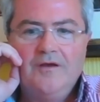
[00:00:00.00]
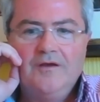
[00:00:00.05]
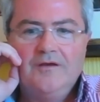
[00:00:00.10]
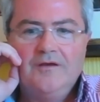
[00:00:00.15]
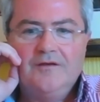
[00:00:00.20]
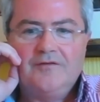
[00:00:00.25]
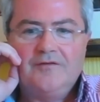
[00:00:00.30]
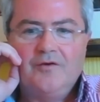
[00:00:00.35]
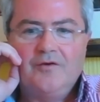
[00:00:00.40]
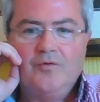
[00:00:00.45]

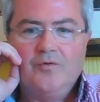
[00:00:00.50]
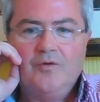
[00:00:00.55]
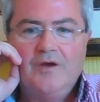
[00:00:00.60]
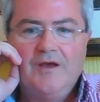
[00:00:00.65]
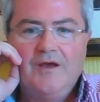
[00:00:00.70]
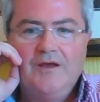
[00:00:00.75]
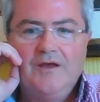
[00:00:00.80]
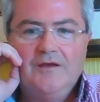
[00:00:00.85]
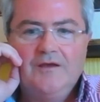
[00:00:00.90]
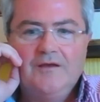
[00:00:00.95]
So
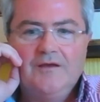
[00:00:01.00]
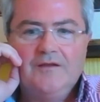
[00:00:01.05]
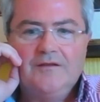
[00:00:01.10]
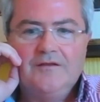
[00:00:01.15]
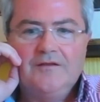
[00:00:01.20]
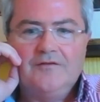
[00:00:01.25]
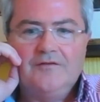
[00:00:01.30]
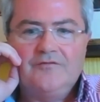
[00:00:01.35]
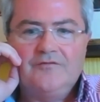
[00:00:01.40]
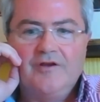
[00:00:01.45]

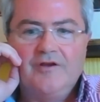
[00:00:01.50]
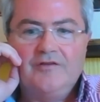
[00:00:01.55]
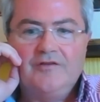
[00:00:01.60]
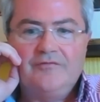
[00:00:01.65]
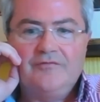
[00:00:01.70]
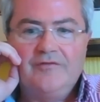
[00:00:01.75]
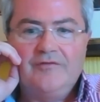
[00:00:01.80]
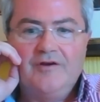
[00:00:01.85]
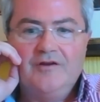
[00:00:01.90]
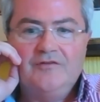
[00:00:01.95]
the
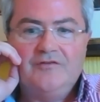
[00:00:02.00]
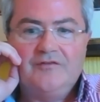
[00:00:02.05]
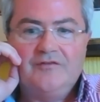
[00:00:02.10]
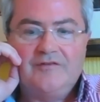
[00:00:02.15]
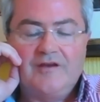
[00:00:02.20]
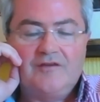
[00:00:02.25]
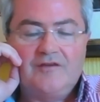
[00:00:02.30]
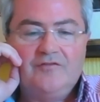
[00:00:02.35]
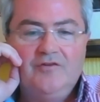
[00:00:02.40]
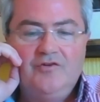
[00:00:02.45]
transference is
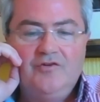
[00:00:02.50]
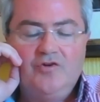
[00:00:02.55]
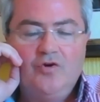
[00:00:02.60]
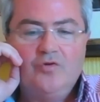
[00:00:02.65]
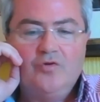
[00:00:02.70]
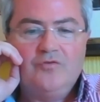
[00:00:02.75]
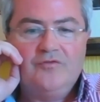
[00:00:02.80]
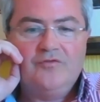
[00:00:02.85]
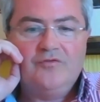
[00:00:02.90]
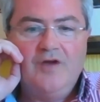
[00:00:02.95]
actually
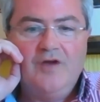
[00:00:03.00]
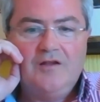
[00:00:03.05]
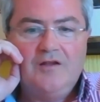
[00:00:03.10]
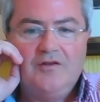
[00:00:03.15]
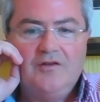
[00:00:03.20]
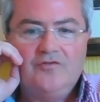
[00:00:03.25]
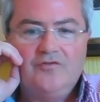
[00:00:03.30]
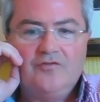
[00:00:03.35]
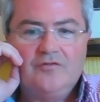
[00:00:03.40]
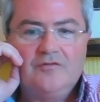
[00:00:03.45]
towards
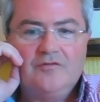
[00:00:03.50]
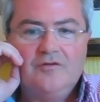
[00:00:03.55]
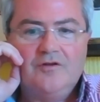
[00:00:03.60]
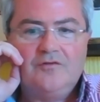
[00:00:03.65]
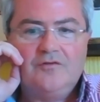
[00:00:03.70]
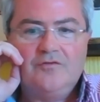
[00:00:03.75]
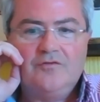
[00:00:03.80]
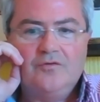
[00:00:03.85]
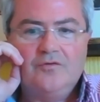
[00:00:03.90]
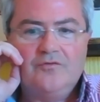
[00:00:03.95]
knowledge,
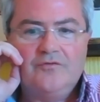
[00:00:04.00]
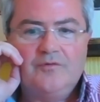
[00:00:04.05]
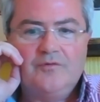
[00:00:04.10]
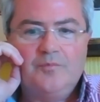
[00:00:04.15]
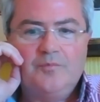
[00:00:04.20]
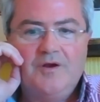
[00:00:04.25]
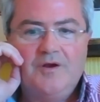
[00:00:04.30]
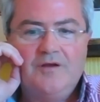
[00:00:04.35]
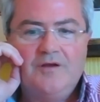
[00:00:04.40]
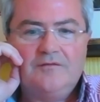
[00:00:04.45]
not towards the
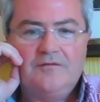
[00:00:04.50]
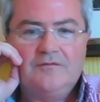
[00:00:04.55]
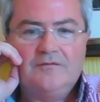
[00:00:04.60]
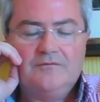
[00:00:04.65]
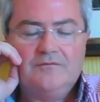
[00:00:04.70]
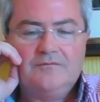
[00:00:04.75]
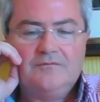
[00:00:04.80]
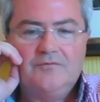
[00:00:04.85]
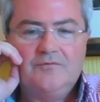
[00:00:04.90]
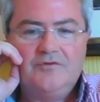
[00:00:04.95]
person,
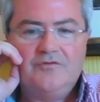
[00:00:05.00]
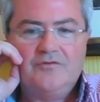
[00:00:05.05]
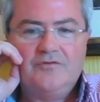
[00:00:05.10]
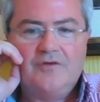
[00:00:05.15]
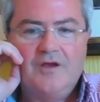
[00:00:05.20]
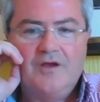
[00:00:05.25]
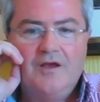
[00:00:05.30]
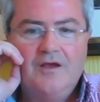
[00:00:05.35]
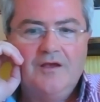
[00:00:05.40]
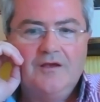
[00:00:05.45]
which
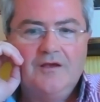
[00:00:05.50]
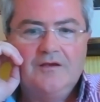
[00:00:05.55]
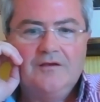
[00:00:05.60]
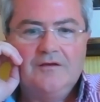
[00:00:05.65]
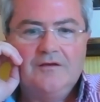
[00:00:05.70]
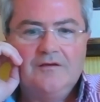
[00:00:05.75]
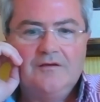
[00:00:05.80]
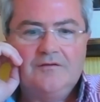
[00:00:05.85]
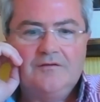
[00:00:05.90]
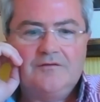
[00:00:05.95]

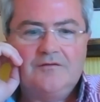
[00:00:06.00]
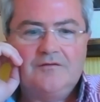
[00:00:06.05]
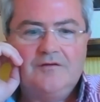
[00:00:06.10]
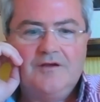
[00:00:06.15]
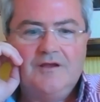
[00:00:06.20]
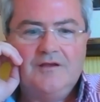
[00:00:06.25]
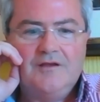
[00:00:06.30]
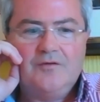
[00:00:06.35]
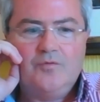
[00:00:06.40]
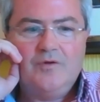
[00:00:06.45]
is
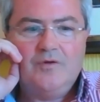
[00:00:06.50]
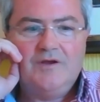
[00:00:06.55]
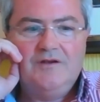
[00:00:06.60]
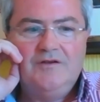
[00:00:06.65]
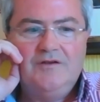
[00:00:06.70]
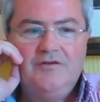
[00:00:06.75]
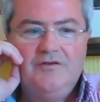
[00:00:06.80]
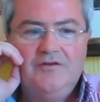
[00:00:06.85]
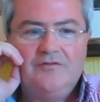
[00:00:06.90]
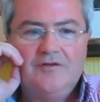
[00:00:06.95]
quite an
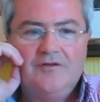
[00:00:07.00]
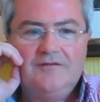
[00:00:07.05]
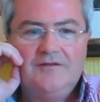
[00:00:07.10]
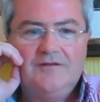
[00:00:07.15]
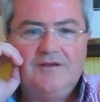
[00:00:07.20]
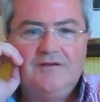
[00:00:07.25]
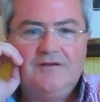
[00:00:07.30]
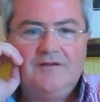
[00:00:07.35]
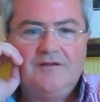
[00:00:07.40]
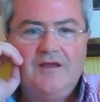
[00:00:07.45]

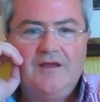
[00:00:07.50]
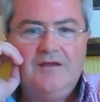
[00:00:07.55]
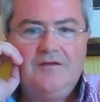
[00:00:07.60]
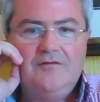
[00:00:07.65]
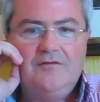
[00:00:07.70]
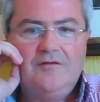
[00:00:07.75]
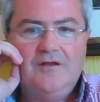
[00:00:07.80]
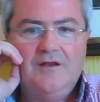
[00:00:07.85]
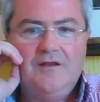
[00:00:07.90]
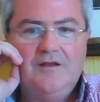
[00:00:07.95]
interesting take,
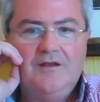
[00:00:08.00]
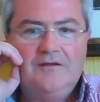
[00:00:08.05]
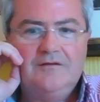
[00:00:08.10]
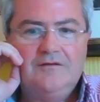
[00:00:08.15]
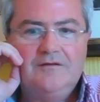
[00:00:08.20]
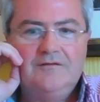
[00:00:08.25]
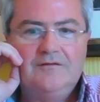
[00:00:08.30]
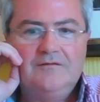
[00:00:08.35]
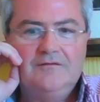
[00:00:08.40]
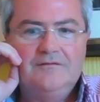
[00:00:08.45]
really,
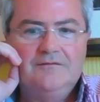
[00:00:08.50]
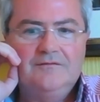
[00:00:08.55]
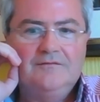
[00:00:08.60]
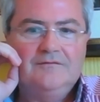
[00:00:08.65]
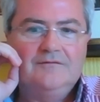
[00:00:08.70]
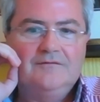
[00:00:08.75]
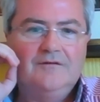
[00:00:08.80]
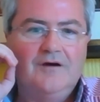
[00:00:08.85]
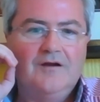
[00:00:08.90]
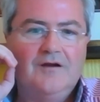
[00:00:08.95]

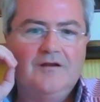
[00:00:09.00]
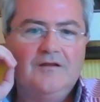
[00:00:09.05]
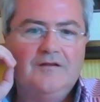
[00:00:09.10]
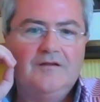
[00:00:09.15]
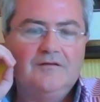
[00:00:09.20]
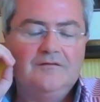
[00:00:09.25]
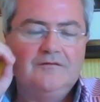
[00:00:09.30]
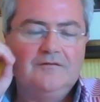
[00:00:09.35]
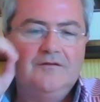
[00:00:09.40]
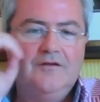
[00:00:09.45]
on
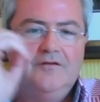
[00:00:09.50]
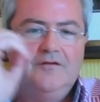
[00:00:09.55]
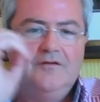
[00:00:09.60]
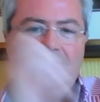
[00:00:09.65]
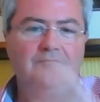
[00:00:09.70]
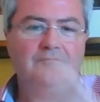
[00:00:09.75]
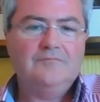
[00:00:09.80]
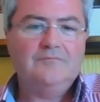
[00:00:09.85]
it, you know.